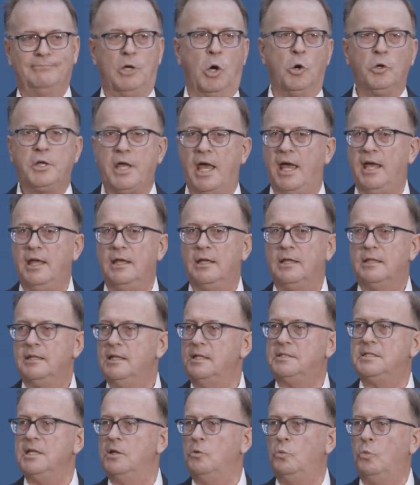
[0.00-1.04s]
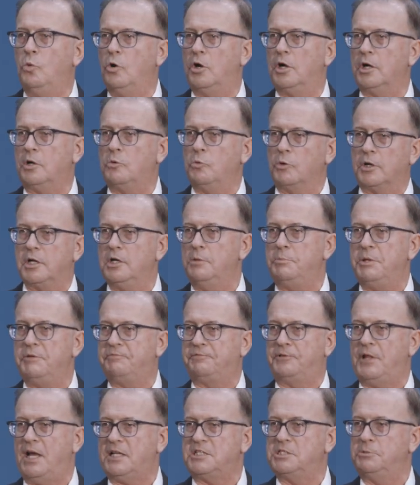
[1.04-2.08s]
Okay, it didn't work. We're going to be
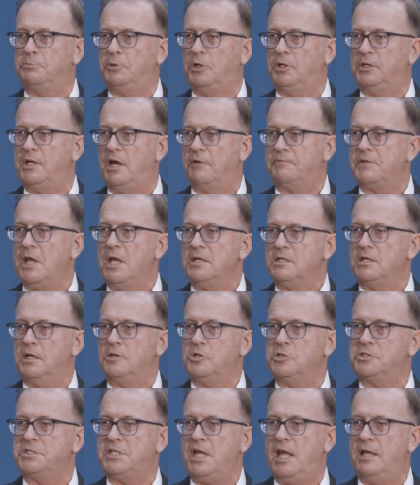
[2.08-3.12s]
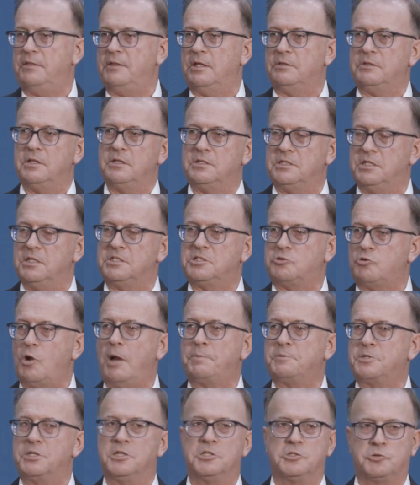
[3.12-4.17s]
flexible enough to understand that the
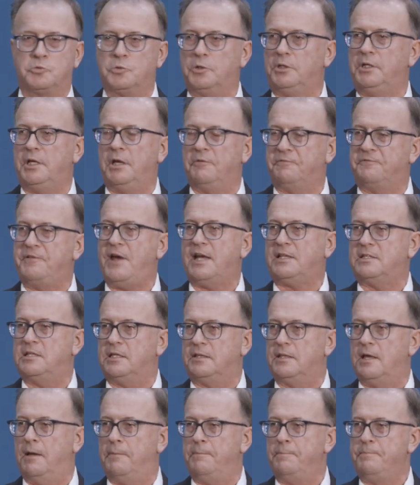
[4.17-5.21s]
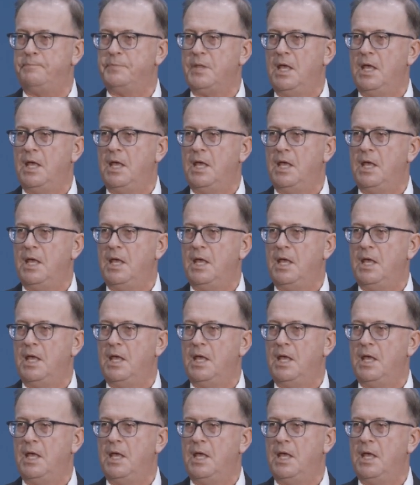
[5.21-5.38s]
disruption is really affecting them.